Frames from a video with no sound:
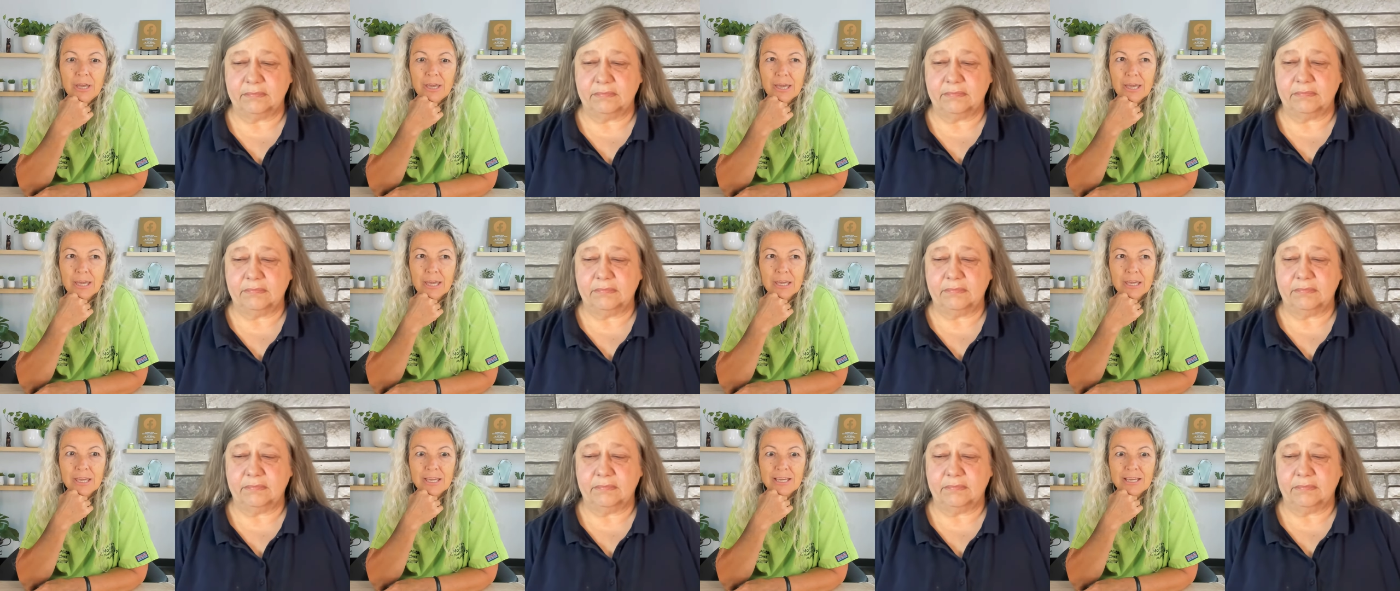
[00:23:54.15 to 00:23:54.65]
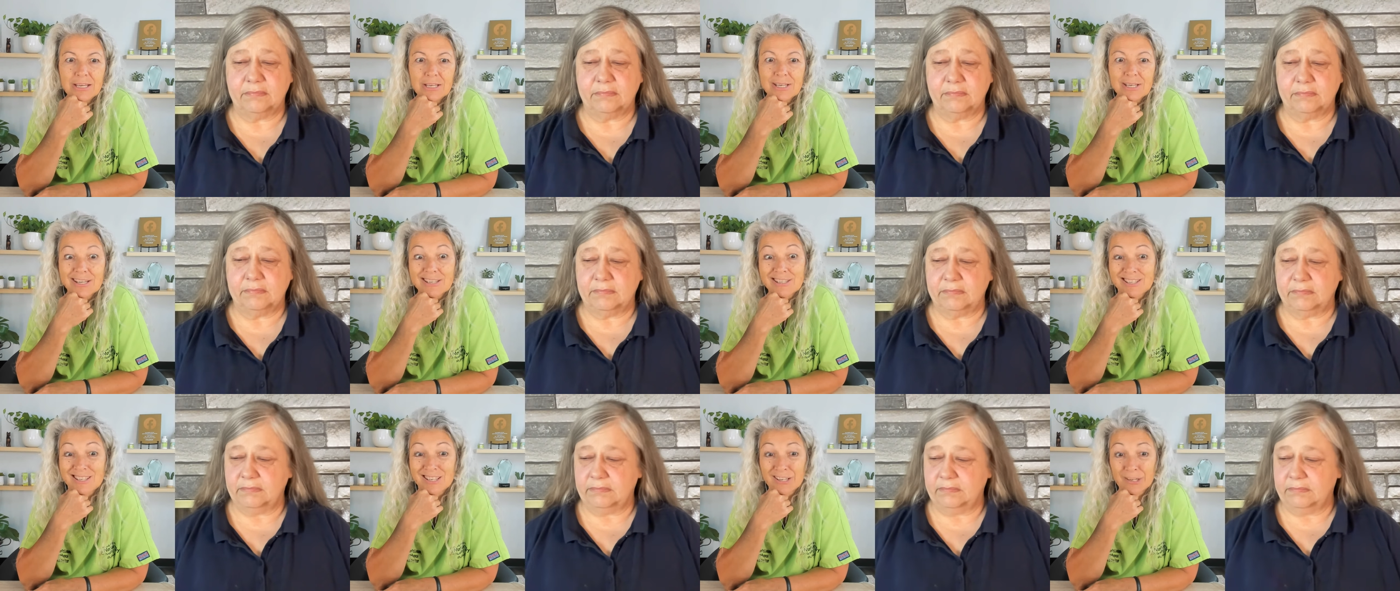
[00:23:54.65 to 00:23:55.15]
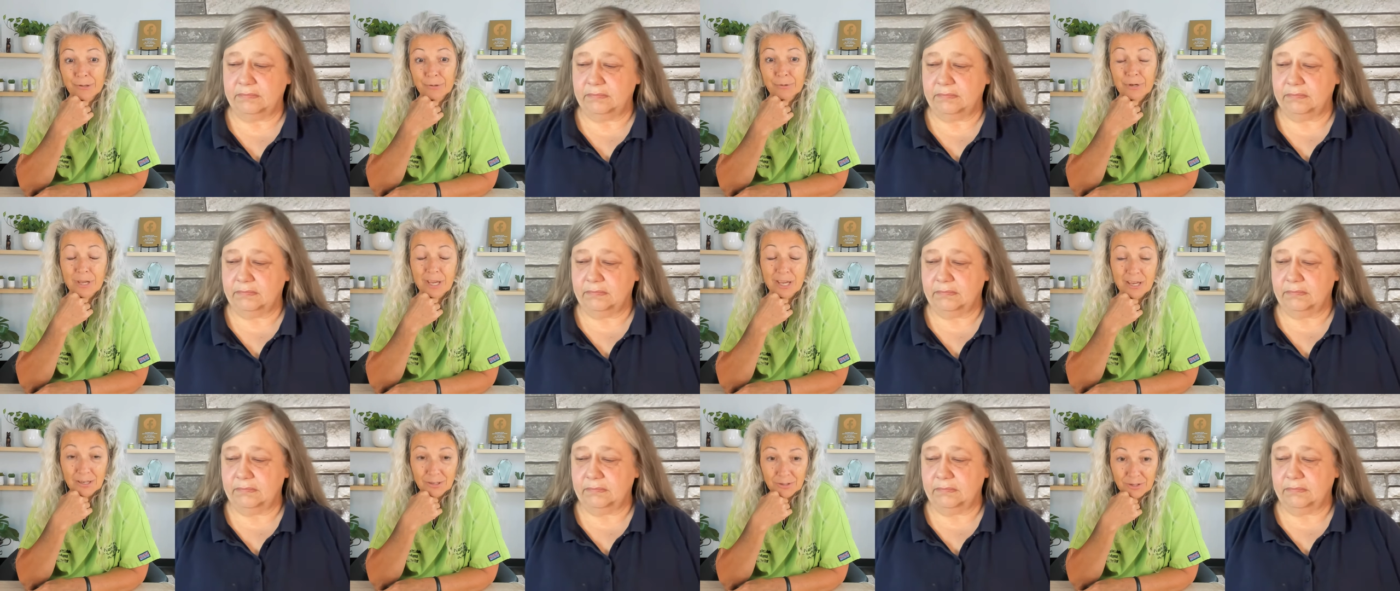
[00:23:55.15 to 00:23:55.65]
Speaker 1: a testicular
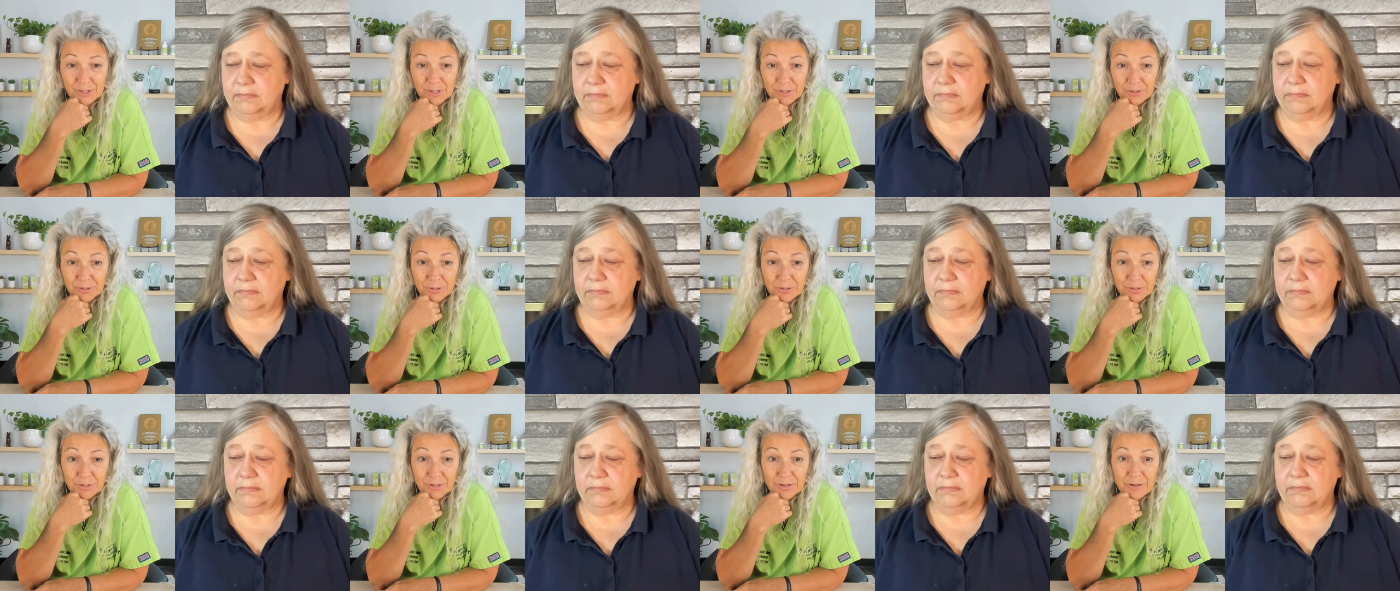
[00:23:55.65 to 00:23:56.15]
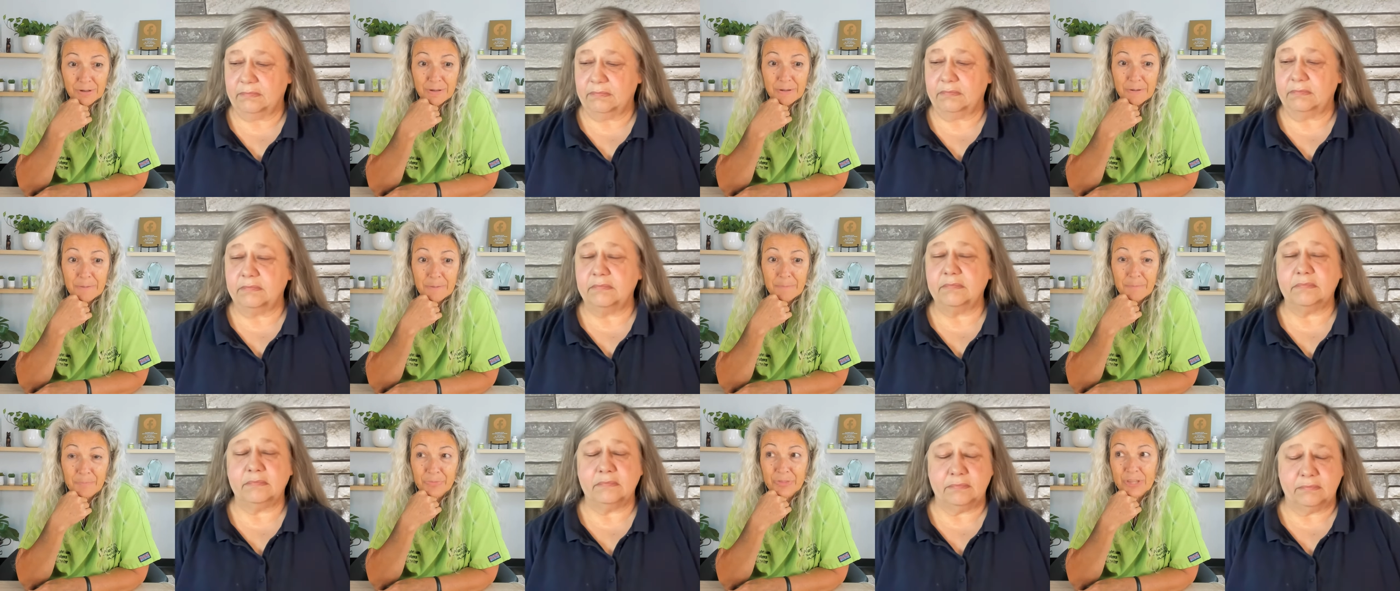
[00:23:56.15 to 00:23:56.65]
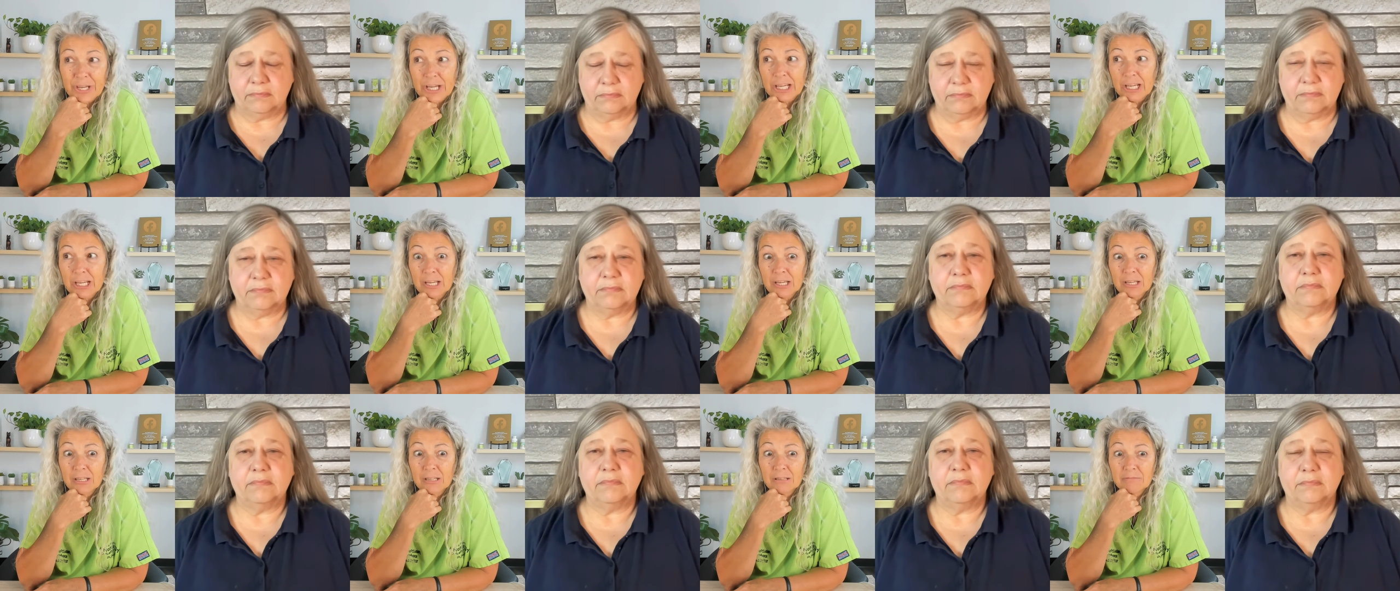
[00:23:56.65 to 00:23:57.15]
cancer
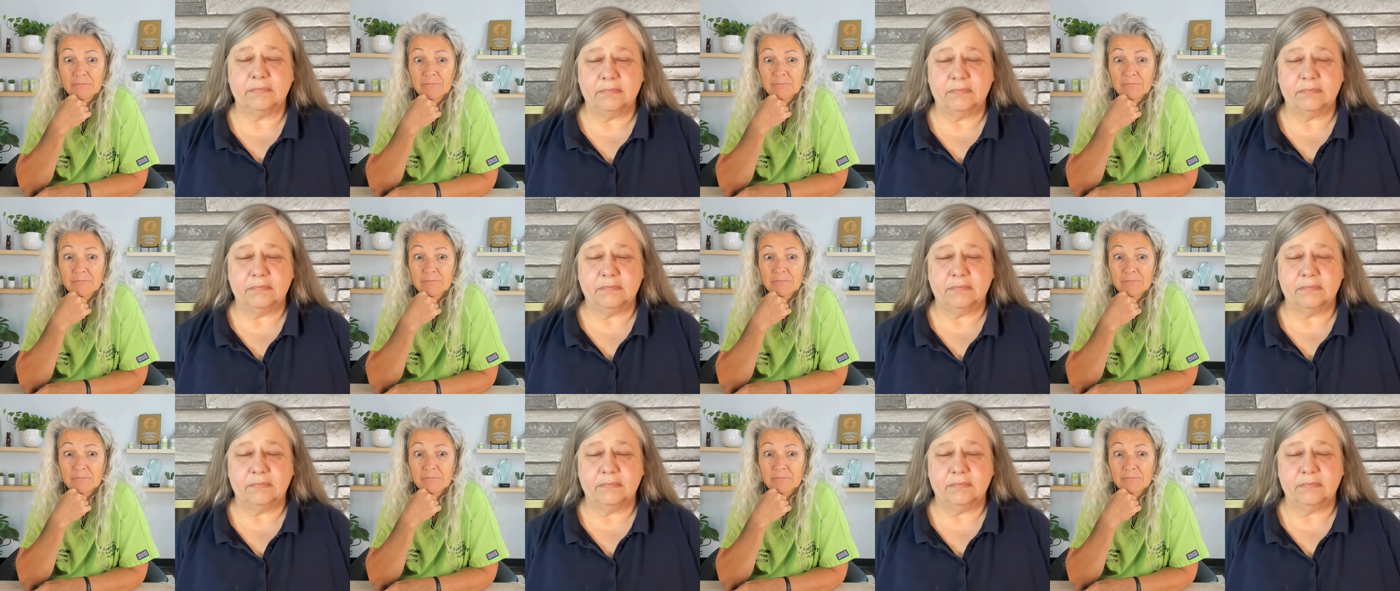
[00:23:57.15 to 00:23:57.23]
that